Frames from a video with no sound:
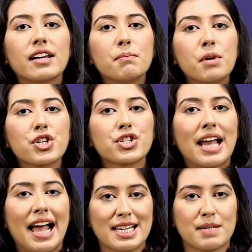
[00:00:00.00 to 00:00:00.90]
commercial
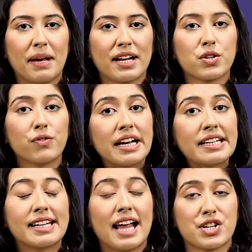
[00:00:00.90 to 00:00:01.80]
aspects of
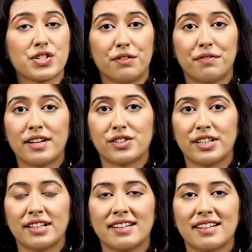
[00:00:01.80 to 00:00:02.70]
international
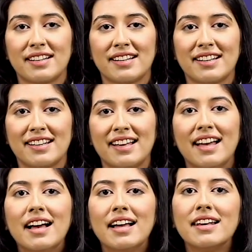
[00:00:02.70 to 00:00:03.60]
fashion,
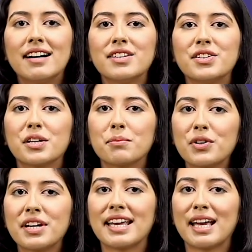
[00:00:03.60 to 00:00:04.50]
learn to
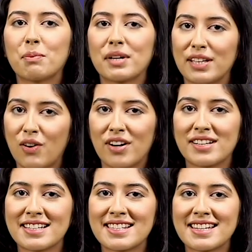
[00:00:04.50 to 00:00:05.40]
communicate with the
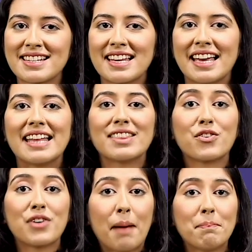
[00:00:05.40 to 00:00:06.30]
audiences in the
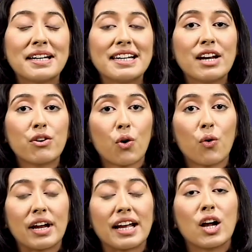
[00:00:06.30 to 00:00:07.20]
rapidly
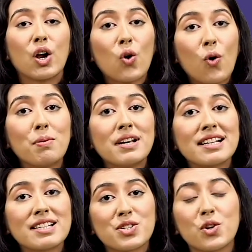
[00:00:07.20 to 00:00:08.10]
growing global
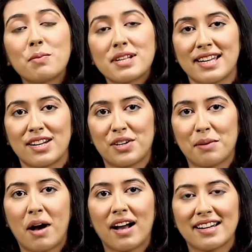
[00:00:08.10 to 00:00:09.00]
consumer-centric
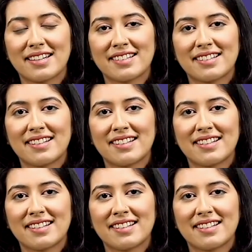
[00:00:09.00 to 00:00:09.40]
market,